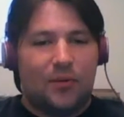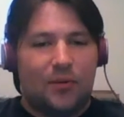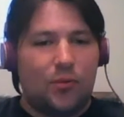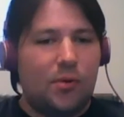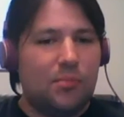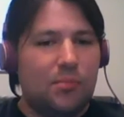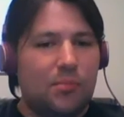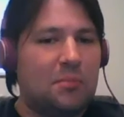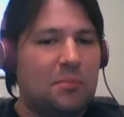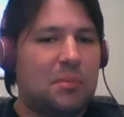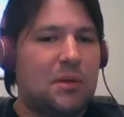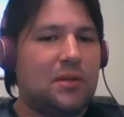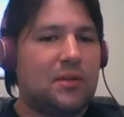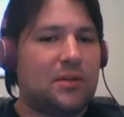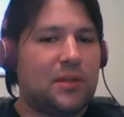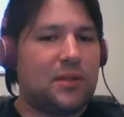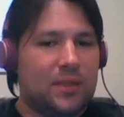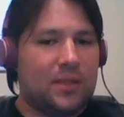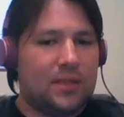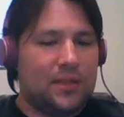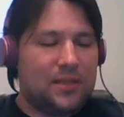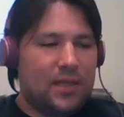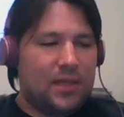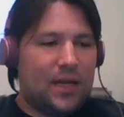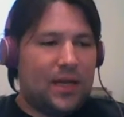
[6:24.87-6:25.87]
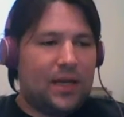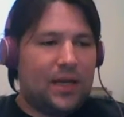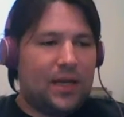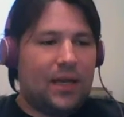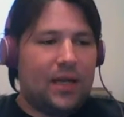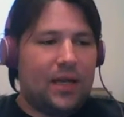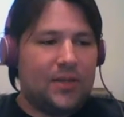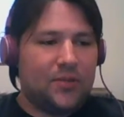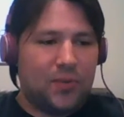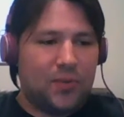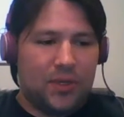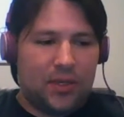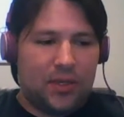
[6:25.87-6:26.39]
we'll be building the setting
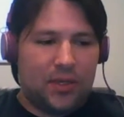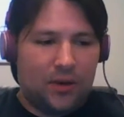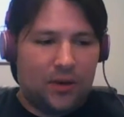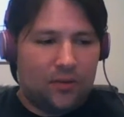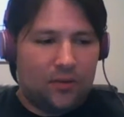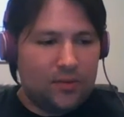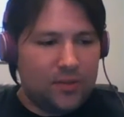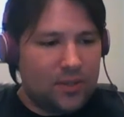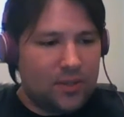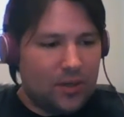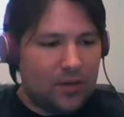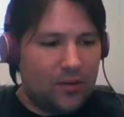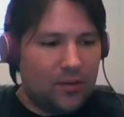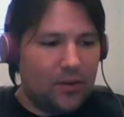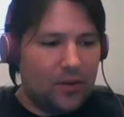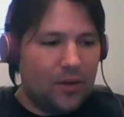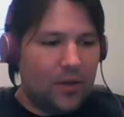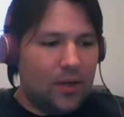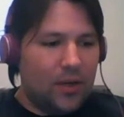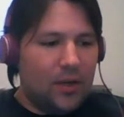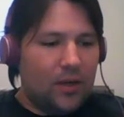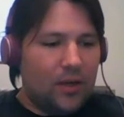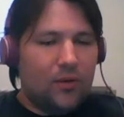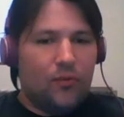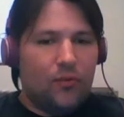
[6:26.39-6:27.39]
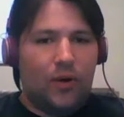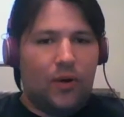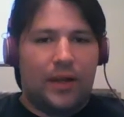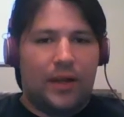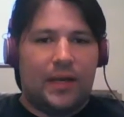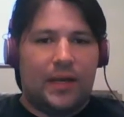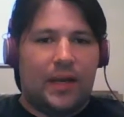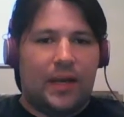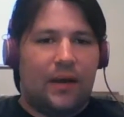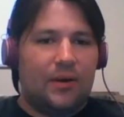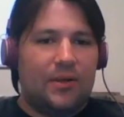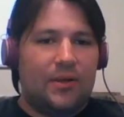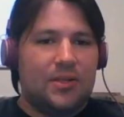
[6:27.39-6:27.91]
as we go. So right
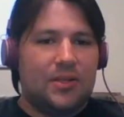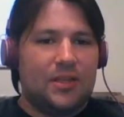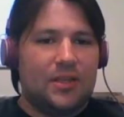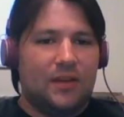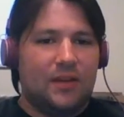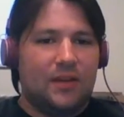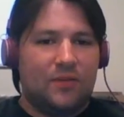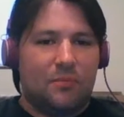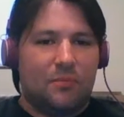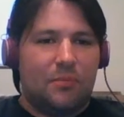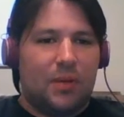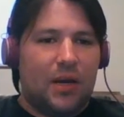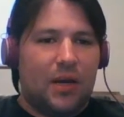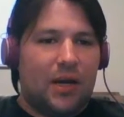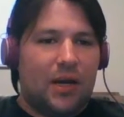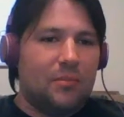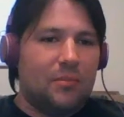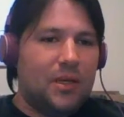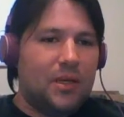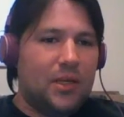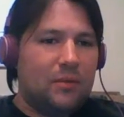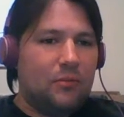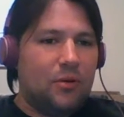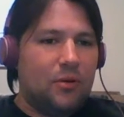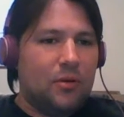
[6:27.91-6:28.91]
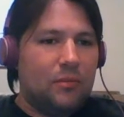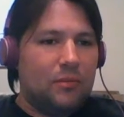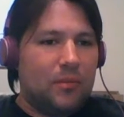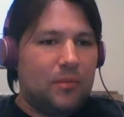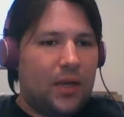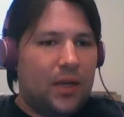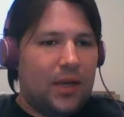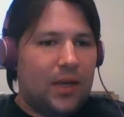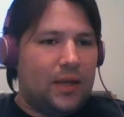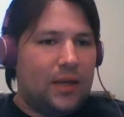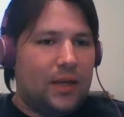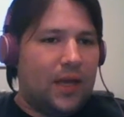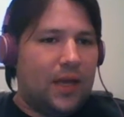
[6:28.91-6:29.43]
now I just have the bare minimum,
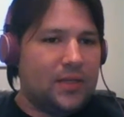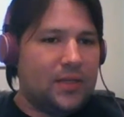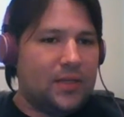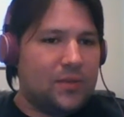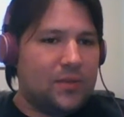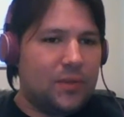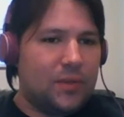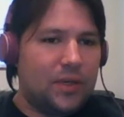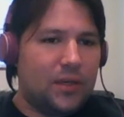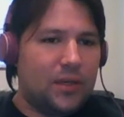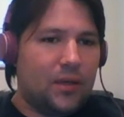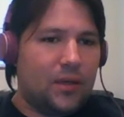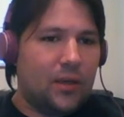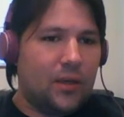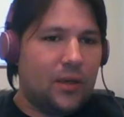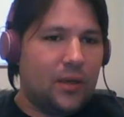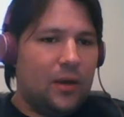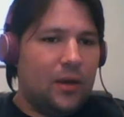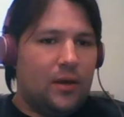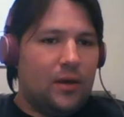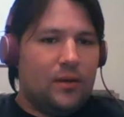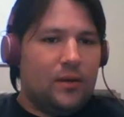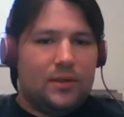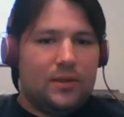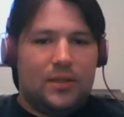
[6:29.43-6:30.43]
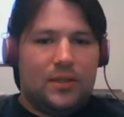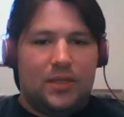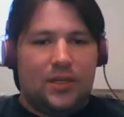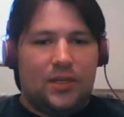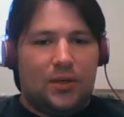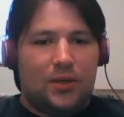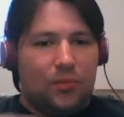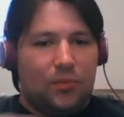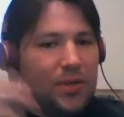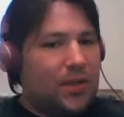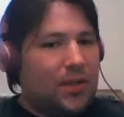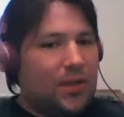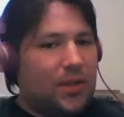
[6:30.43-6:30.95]
and as we
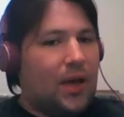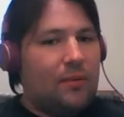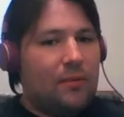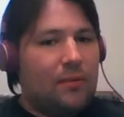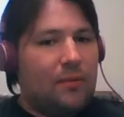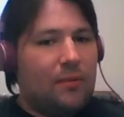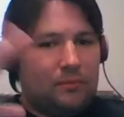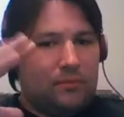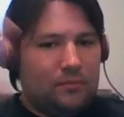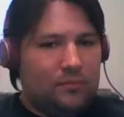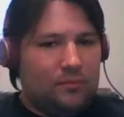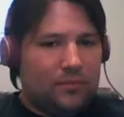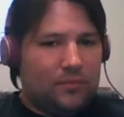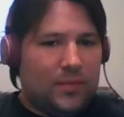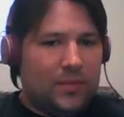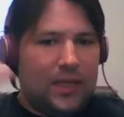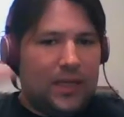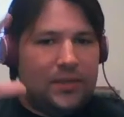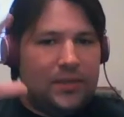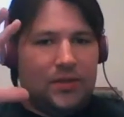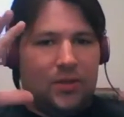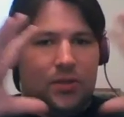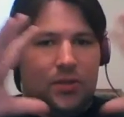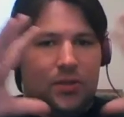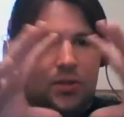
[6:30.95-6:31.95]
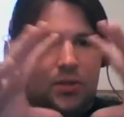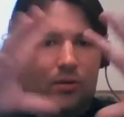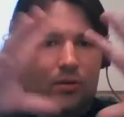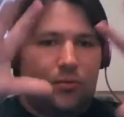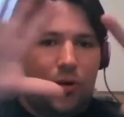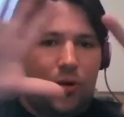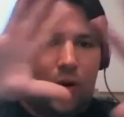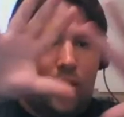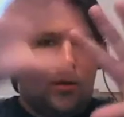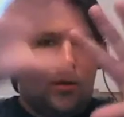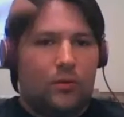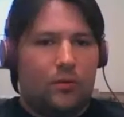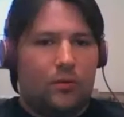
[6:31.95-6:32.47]
deal with them, that's going to
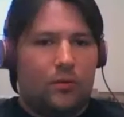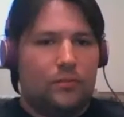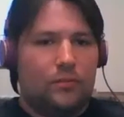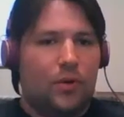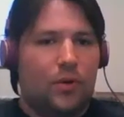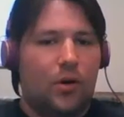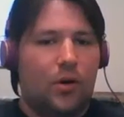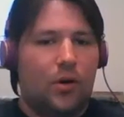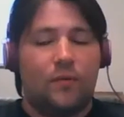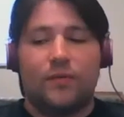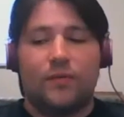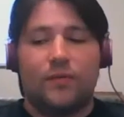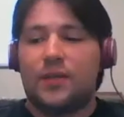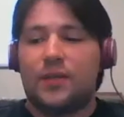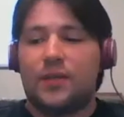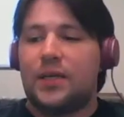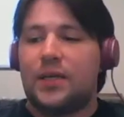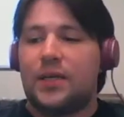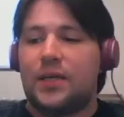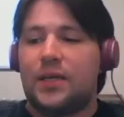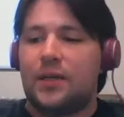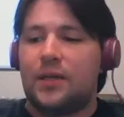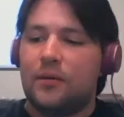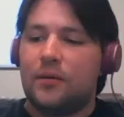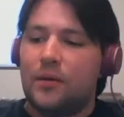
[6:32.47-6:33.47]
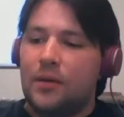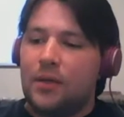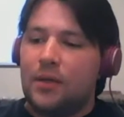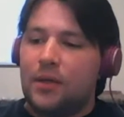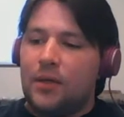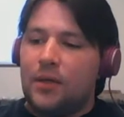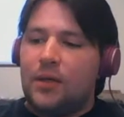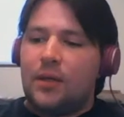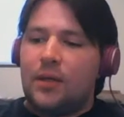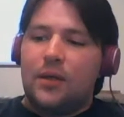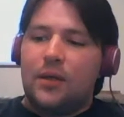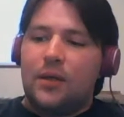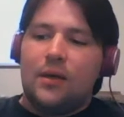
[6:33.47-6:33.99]
grow hopefully in
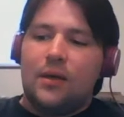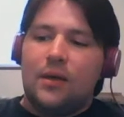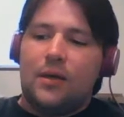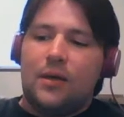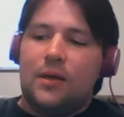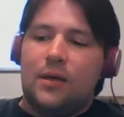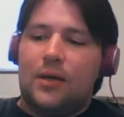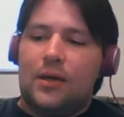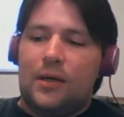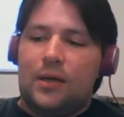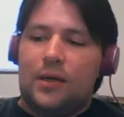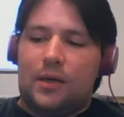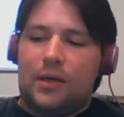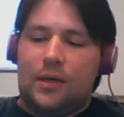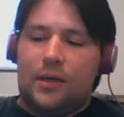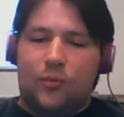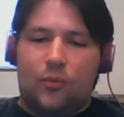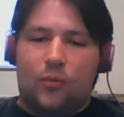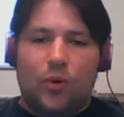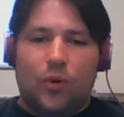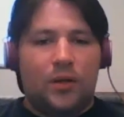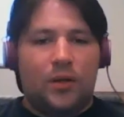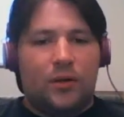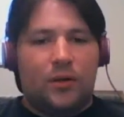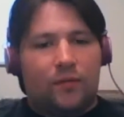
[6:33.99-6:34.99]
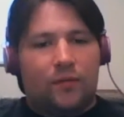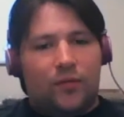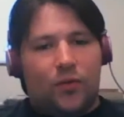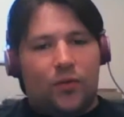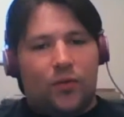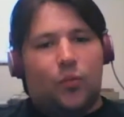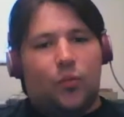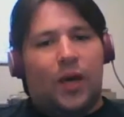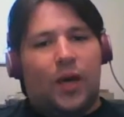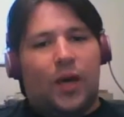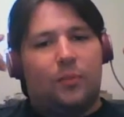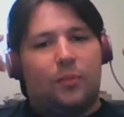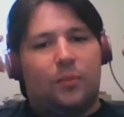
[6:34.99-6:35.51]
a wonderful
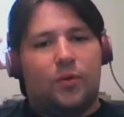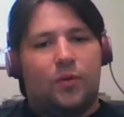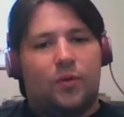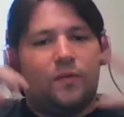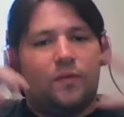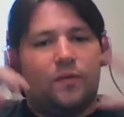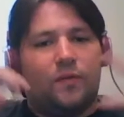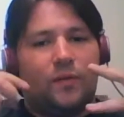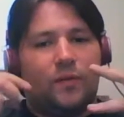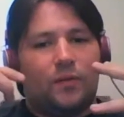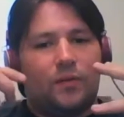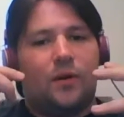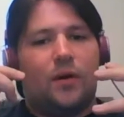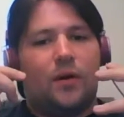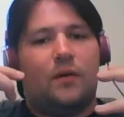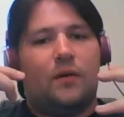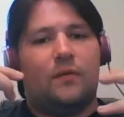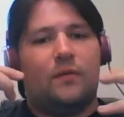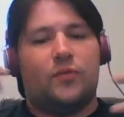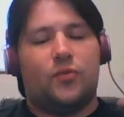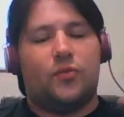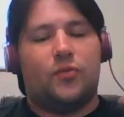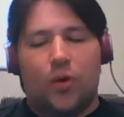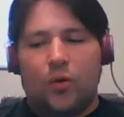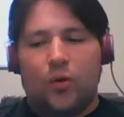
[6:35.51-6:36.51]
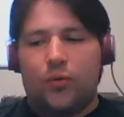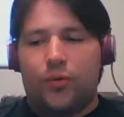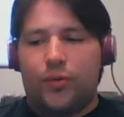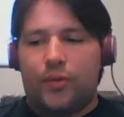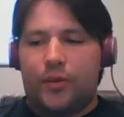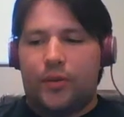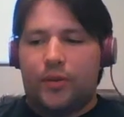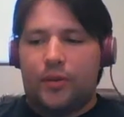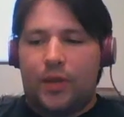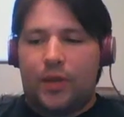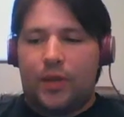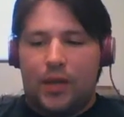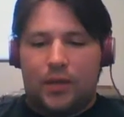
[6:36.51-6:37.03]
web of growth
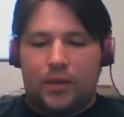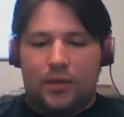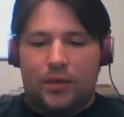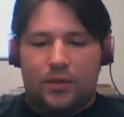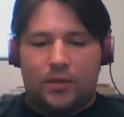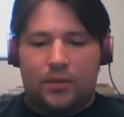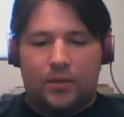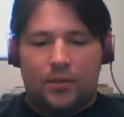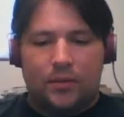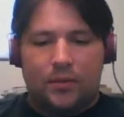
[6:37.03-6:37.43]
and